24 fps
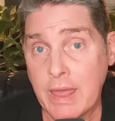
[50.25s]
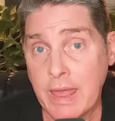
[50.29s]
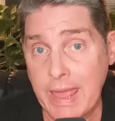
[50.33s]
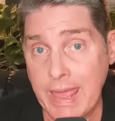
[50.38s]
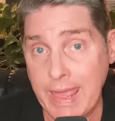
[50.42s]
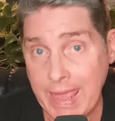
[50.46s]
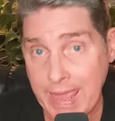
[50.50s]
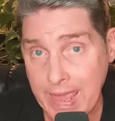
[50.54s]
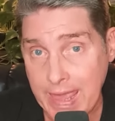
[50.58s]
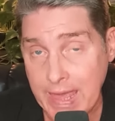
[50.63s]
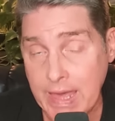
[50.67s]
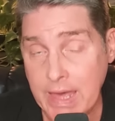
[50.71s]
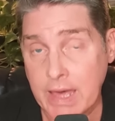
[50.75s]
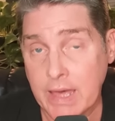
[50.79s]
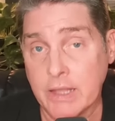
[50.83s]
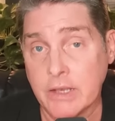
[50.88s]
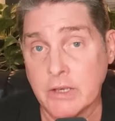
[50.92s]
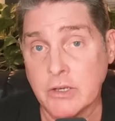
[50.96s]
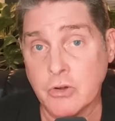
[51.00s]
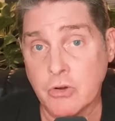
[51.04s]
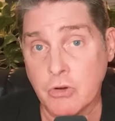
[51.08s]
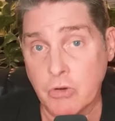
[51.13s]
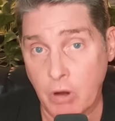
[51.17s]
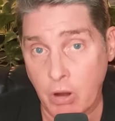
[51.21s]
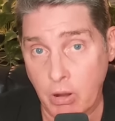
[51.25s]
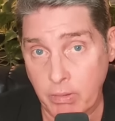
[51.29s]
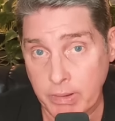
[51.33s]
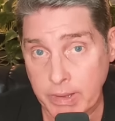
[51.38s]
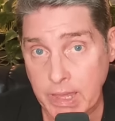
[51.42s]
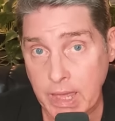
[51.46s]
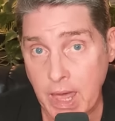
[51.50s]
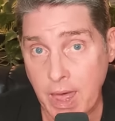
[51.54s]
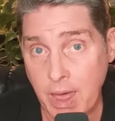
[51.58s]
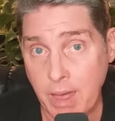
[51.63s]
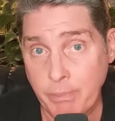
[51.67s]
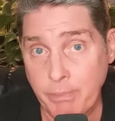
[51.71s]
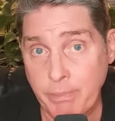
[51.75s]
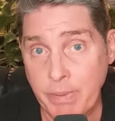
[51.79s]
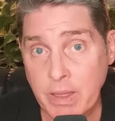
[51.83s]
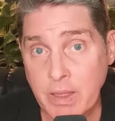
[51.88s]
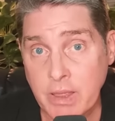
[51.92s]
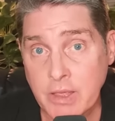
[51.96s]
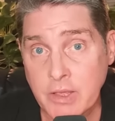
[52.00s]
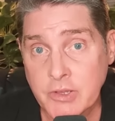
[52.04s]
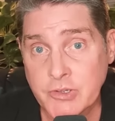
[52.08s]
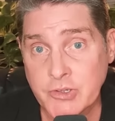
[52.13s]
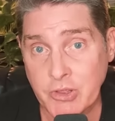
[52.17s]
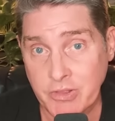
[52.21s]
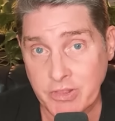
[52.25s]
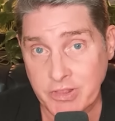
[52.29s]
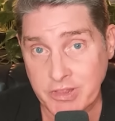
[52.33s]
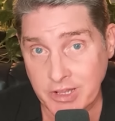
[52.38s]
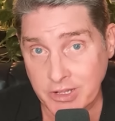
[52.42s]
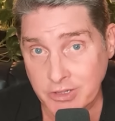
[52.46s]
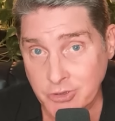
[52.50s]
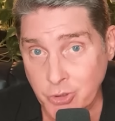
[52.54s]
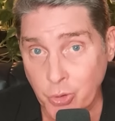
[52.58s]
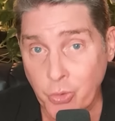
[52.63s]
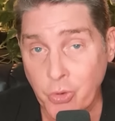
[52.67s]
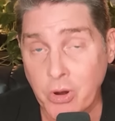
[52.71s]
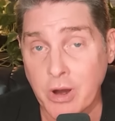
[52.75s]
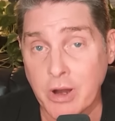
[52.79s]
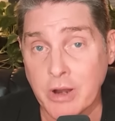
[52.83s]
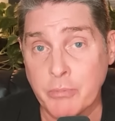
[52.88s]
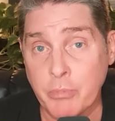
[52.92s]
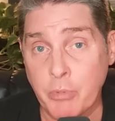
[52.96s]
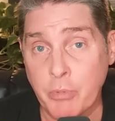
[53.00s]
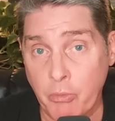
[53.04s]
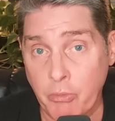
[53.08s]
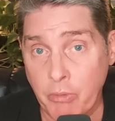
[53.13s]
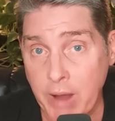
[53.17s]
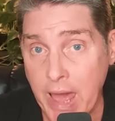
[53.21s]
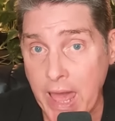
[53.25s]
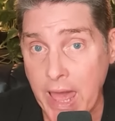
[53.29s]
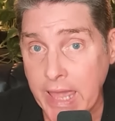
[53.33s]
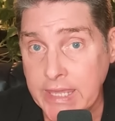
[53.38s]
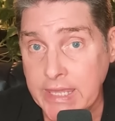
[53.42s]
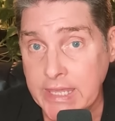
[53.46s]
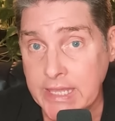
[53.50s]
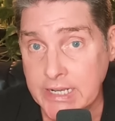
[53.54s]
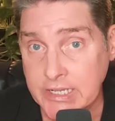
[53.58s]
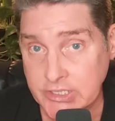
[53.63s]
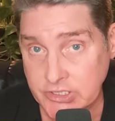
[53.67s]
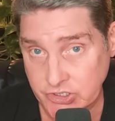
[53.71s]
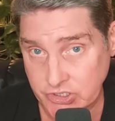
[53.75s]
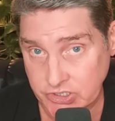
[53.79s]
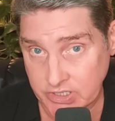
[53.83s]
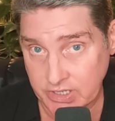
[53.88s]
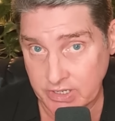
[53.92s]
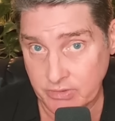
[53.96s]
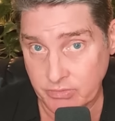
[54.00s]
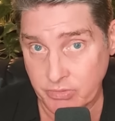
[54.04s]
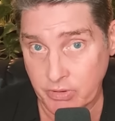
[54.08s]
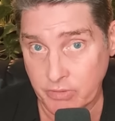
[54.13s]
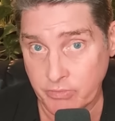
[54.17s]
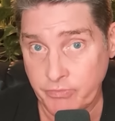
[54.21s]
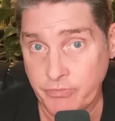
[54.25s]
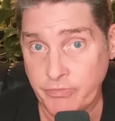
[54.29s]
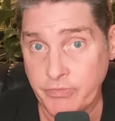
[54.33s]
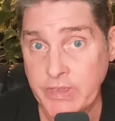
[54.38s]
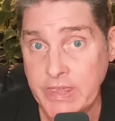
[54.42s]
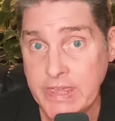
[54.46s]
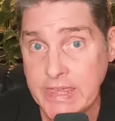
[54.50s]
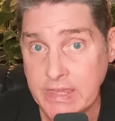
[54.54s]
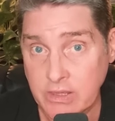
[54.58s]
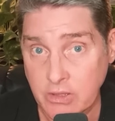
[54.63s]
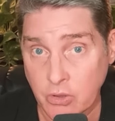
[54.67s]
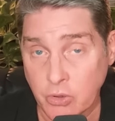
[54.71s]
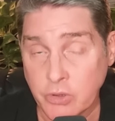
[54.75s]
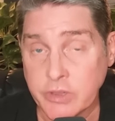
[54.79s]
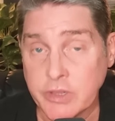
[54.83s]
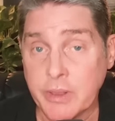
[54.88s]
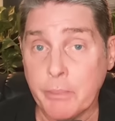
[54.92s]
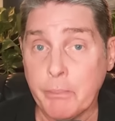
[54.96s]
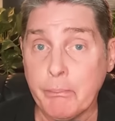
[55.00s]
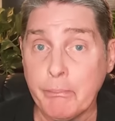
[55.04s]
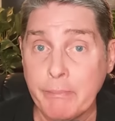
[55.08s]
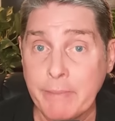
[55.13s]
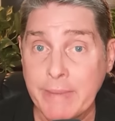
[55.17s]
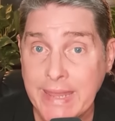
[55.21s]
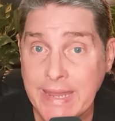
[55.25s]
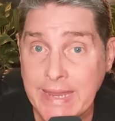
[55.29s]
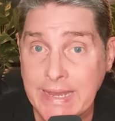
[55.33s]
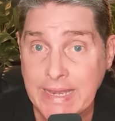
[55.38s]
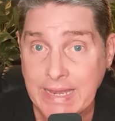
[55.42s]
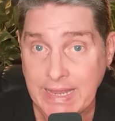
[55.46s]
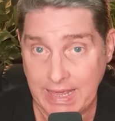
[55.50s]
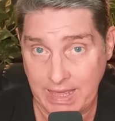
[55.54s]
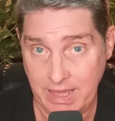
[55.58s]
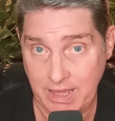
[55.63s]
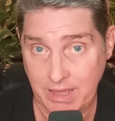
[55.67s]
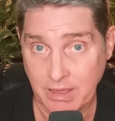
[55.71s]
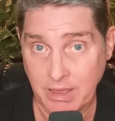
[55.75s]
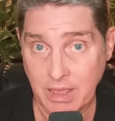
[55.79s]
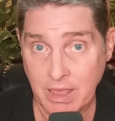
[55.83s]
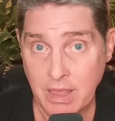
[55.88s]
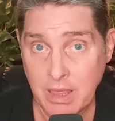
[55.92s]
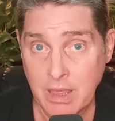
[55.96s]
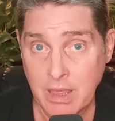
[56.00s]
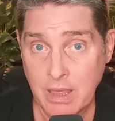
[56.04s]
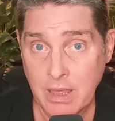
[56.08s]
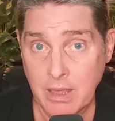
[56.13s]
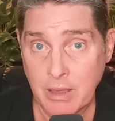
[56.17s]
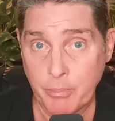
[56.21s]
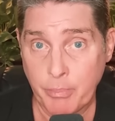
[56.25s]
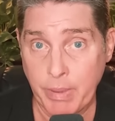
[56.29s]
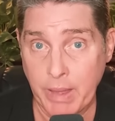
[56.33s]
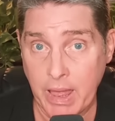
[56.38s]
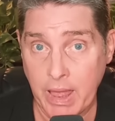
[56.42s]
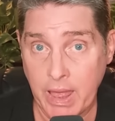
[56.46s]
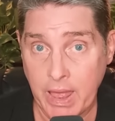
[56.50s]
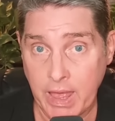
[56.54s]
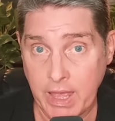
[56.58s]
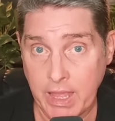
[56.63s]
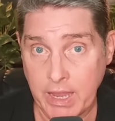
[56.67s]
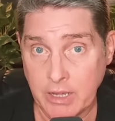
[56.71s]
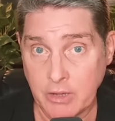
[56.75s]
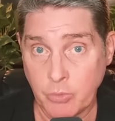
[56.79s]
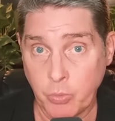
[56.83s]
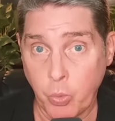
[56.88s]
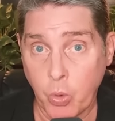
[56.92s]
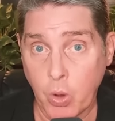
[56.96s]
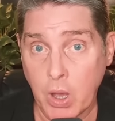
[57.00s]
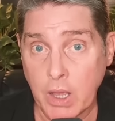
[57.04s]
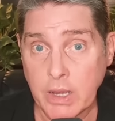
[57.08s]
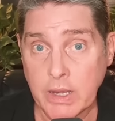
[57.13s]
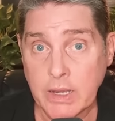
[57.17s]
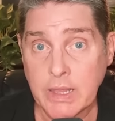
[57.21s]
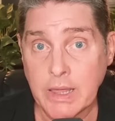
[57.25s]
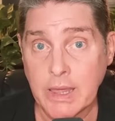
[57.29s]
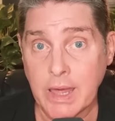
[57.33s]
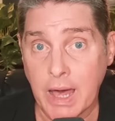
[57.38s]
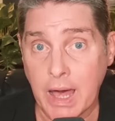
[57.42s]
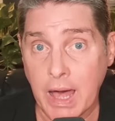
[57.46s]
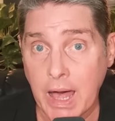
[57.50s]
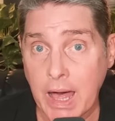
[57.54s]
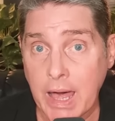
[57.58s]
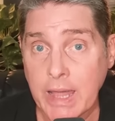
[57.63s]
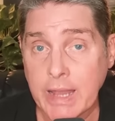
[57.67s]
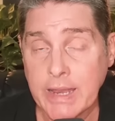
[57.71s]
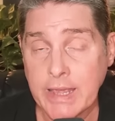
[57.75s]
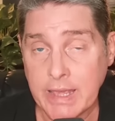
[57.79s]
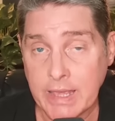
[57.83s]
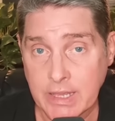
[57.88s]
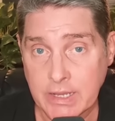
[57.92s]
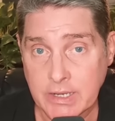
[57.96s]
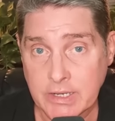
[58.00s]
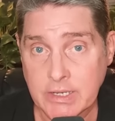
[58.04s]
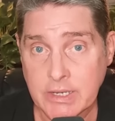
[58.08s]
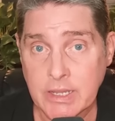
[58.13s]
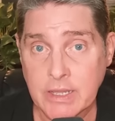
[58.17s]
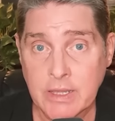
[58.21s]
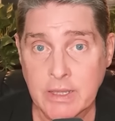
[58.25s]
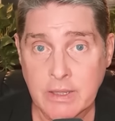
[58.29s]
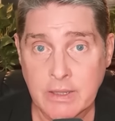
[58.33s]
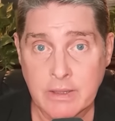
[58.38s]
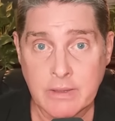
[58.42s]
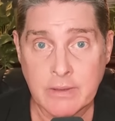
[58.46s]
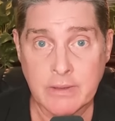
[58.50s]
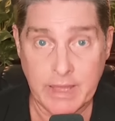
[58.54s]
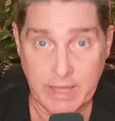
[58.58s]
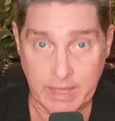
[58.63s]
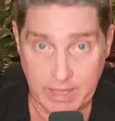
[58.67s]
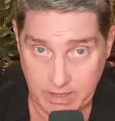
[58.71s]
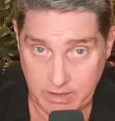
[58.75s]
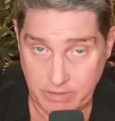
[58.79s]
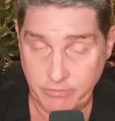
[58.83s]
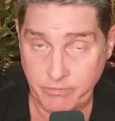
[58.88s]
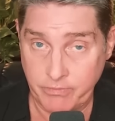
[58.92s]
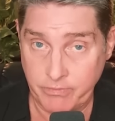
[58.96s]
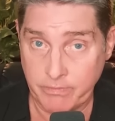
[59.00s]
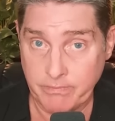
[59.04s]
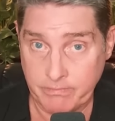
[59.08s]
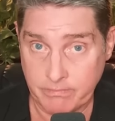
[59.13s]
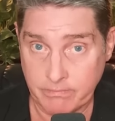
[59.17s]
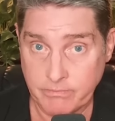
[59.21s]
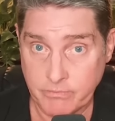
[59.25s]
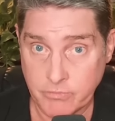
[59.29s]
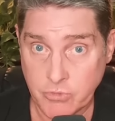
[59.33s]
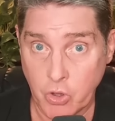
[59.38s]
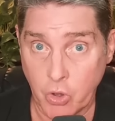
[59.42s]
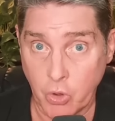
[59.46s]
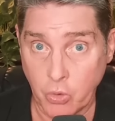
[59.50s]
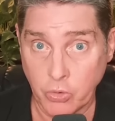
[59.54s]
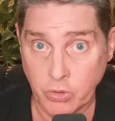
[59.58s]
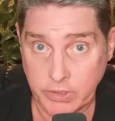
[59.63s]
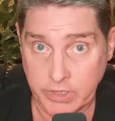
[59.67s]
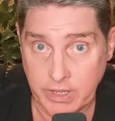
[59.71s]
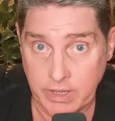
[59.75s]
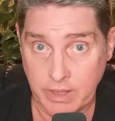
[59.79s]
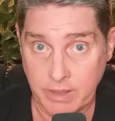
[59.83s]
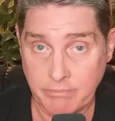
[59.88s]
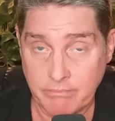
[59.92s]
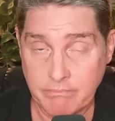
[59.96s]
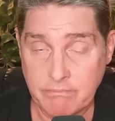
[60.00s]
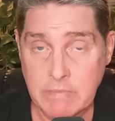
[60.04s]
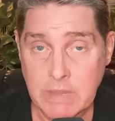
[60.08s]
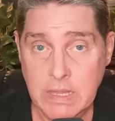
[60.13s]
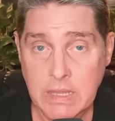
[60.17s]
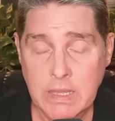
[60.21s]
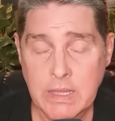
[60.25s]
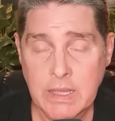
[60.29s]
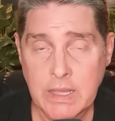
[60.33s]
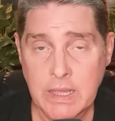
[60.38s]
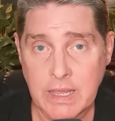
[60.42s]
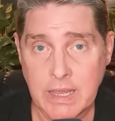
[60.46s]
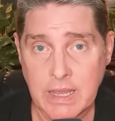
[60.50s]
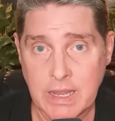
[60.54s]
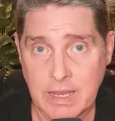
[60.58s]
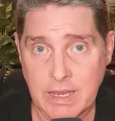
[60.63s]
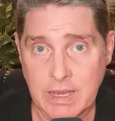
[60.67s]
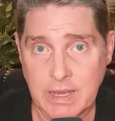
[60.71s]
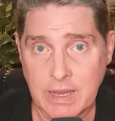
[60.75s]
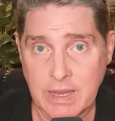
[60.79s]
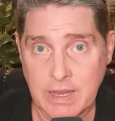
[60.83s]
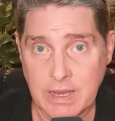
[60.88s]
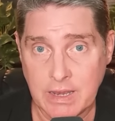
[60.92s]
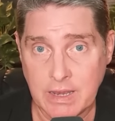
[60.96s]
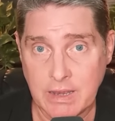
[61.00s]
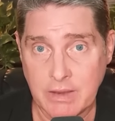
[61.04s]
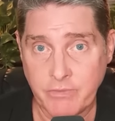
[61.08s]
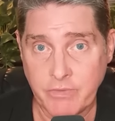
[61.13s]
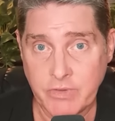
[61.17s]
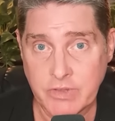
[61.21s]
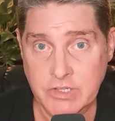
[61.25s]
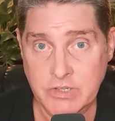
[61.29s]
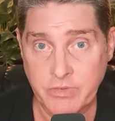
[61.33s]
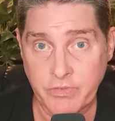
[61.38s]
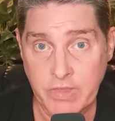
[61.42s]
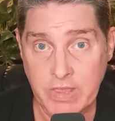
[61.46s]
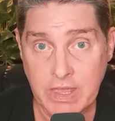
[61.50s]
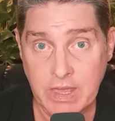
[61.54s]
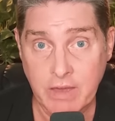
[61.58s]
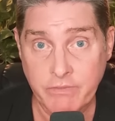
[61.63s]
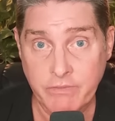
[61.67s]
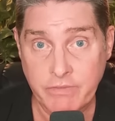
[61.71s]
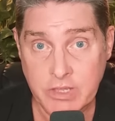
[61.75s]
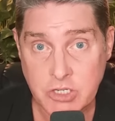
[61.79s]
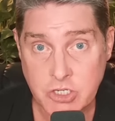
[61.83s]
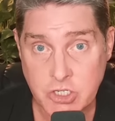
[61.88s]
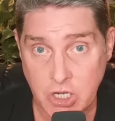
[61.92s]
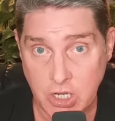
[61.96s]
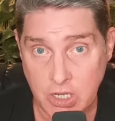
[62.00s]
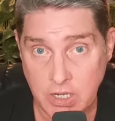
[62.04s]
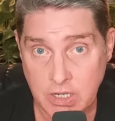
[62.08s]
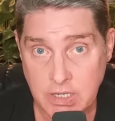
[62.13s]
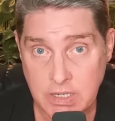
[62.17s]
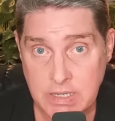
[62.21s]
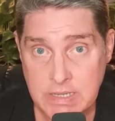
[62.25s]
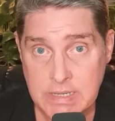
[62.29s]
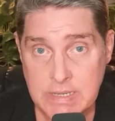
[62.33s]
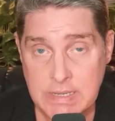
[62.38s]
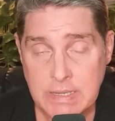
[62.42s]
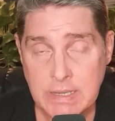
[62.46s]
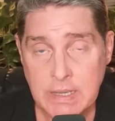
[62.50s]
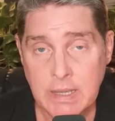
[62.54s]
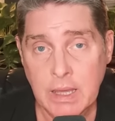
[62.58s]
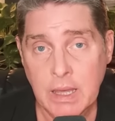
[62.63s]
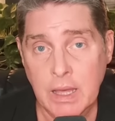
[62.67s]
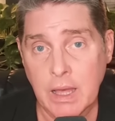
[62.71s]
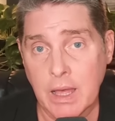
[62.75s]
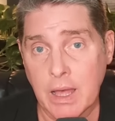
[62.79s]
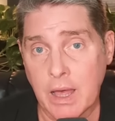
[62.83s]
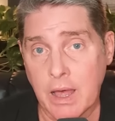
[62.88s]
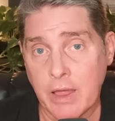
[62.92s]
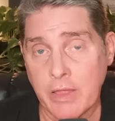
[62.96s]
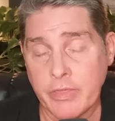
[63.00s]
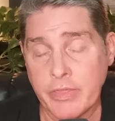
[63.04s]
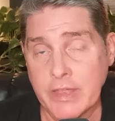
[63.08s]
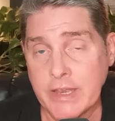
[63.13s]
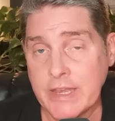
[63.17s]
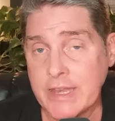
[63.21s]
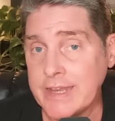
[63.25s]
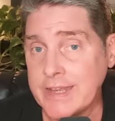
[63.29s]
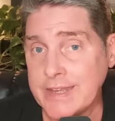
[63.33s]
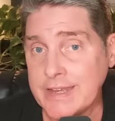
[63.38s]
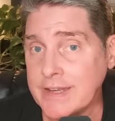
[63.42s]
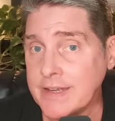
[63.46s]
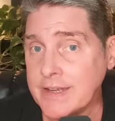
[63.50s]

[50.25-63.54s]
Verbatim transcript: and growing up so that the Lord miraculously revealed the meaning behind what God had had told him in in vis-a-vis a vision uh, that he didn't